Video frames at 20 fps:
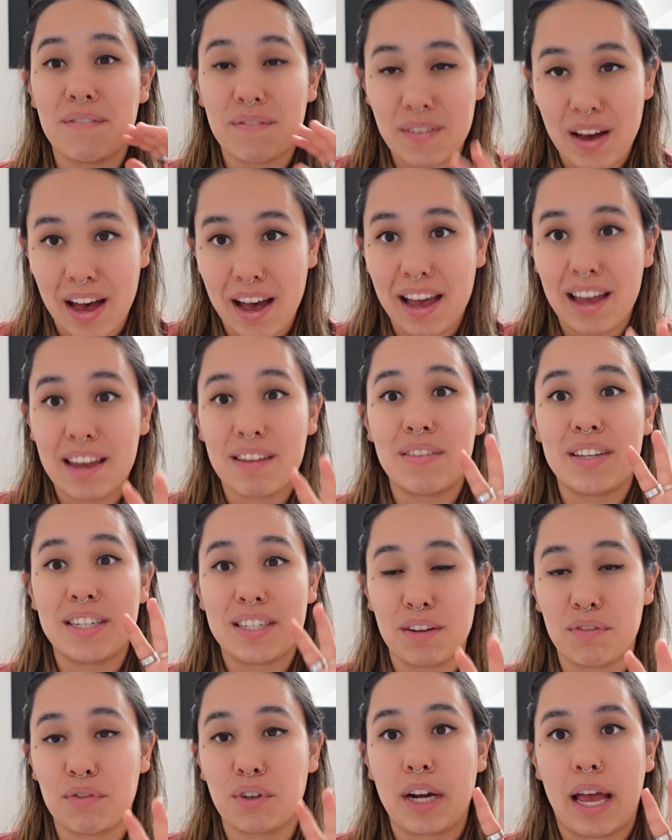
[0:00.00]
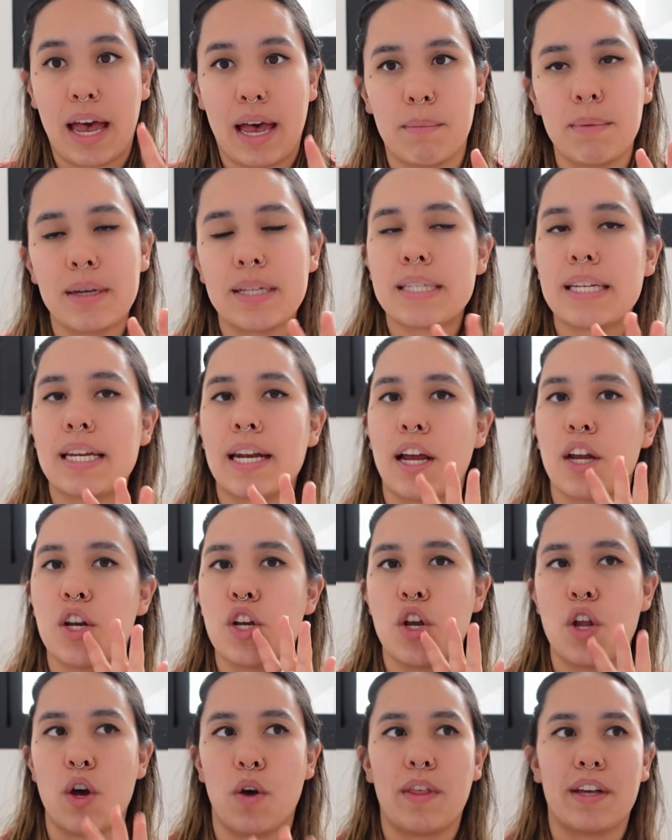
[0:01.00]
five different habits and I
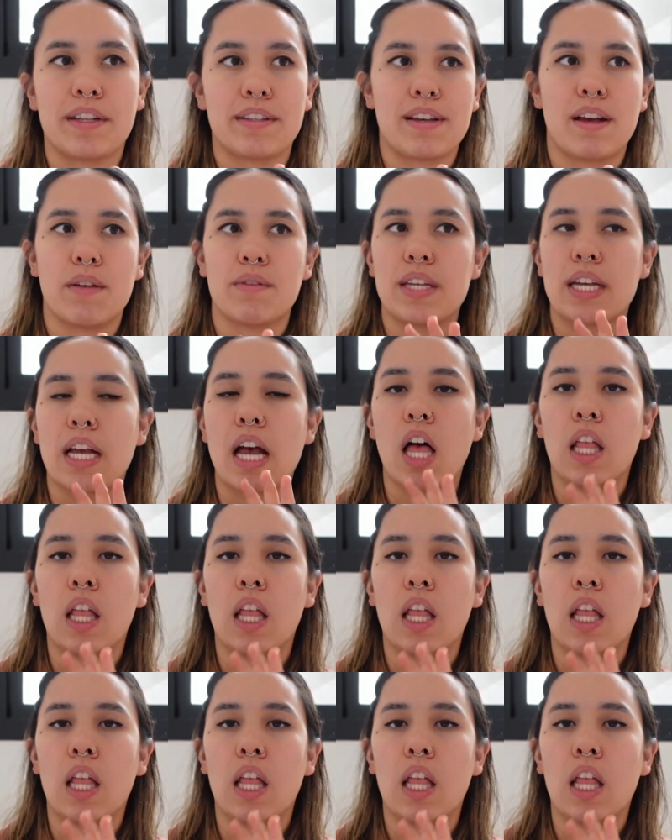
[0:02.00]
know that sounds like